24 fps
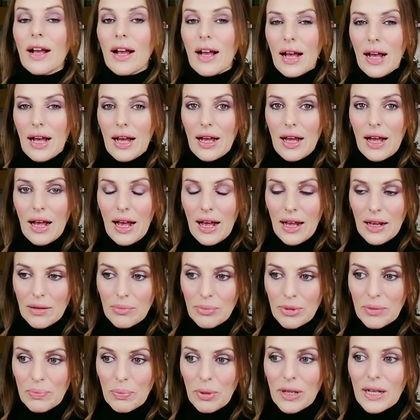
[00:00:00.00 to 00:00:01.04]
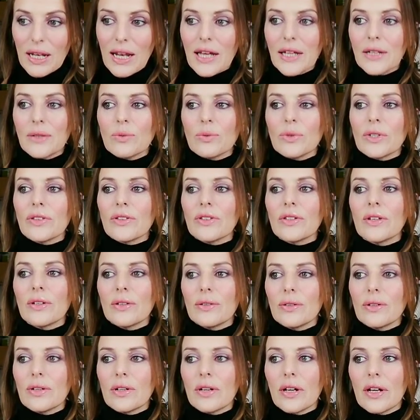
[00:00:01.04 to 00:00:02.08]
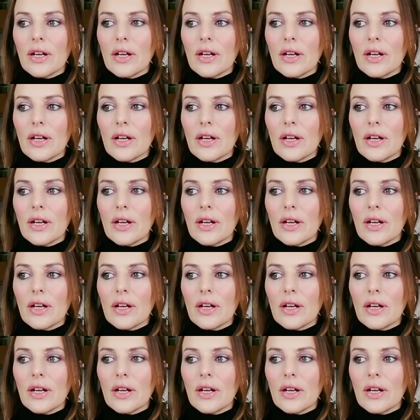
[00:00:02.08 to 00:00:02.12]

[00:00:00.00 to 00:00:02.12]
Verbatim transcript: I'll be polite with you.